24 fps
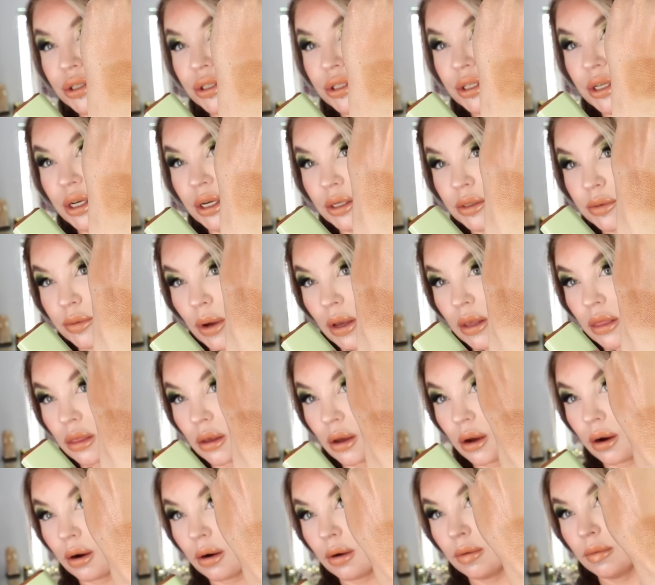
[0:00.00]
Sticks right
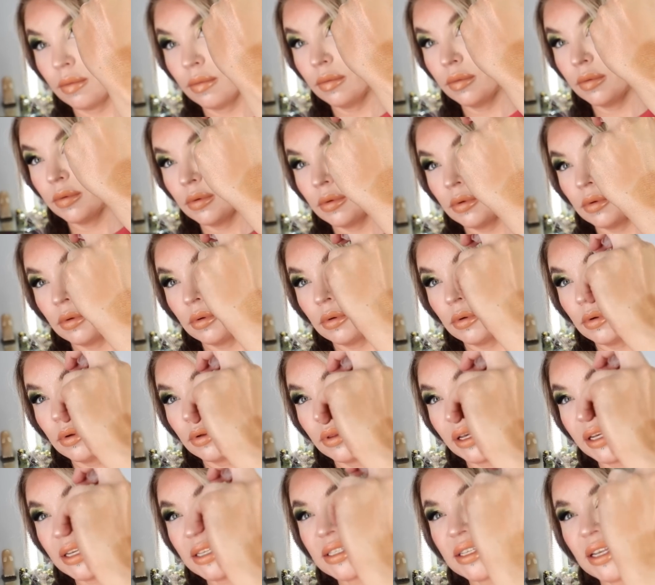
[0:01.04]
there.
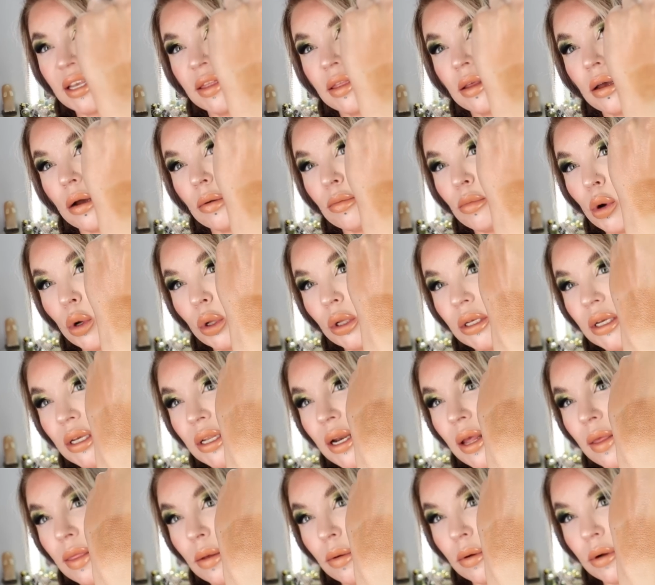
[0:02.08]
Like I said, the
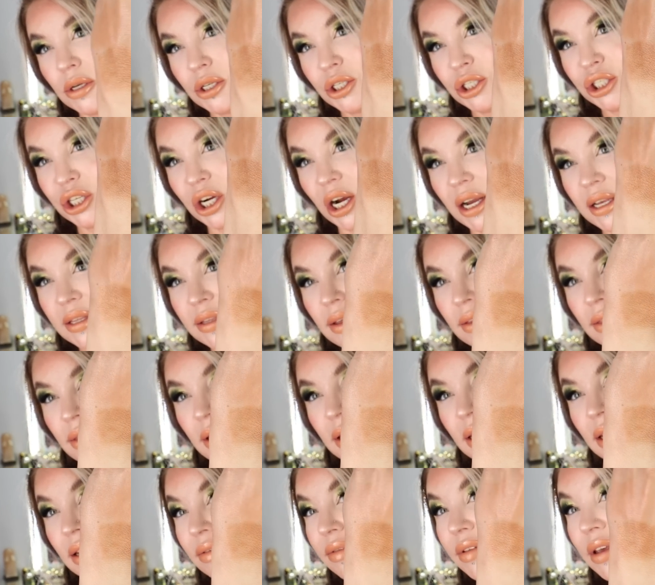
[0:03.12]
emollient and the shine that they
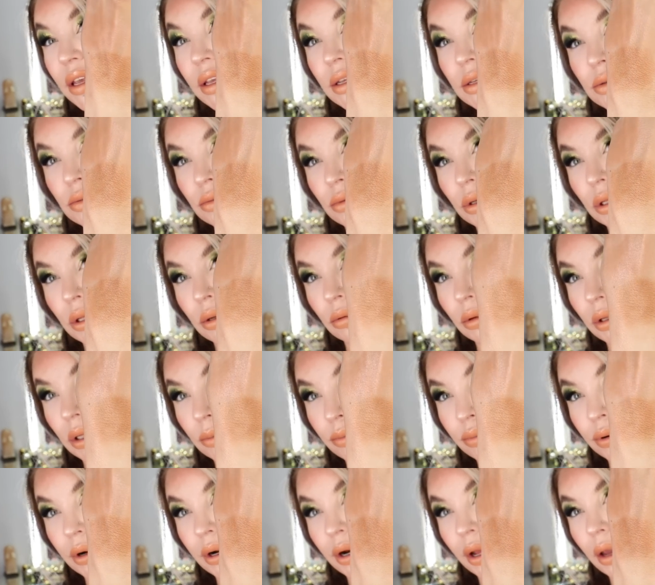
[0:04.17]
give is really, really
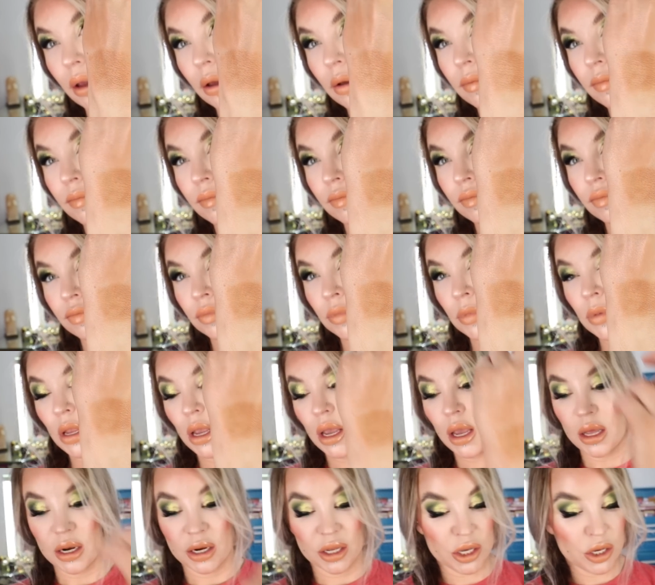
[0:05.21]
pretty.
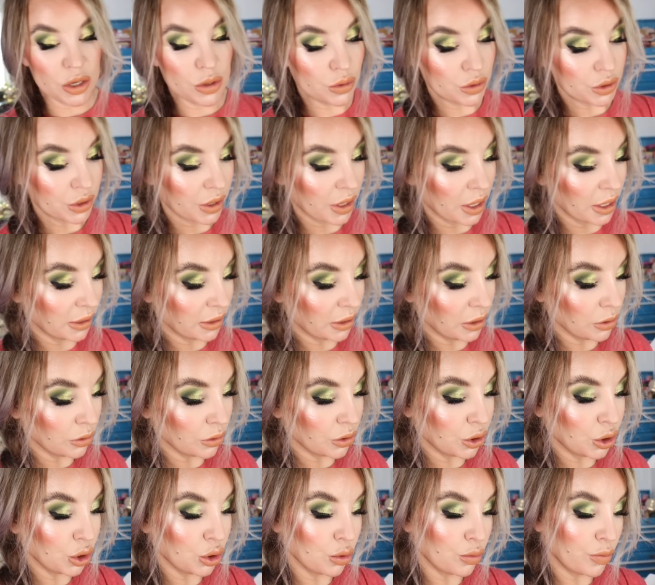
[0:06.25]
And a huge thank you
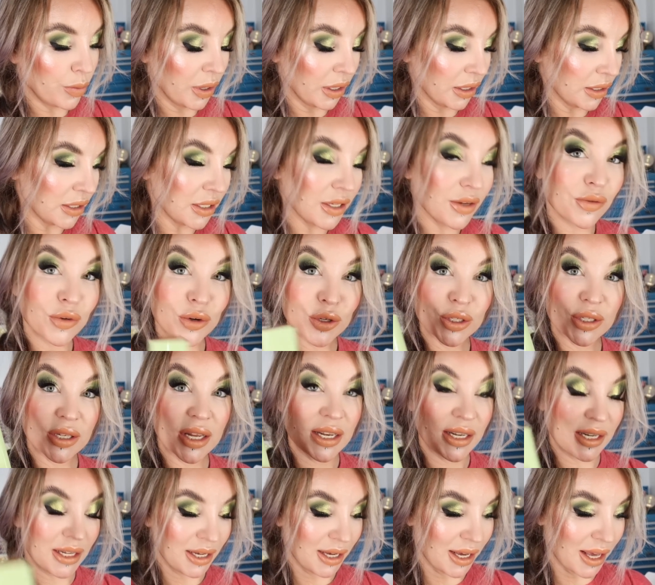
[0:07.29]
to Pixi for
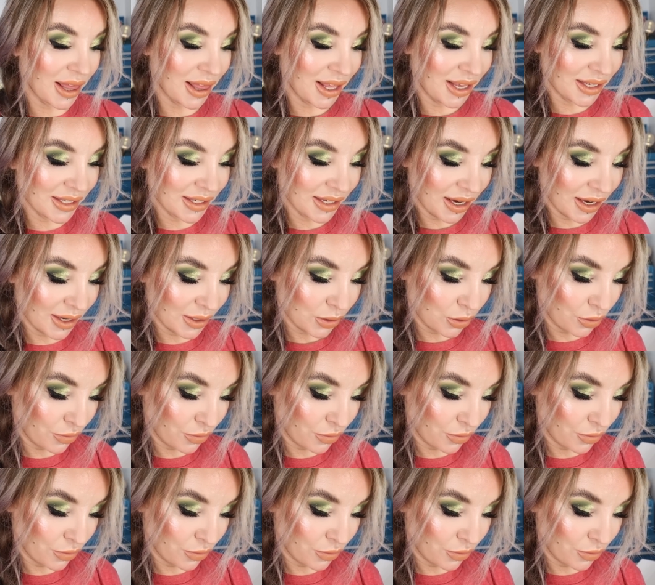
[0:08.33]
sending these guys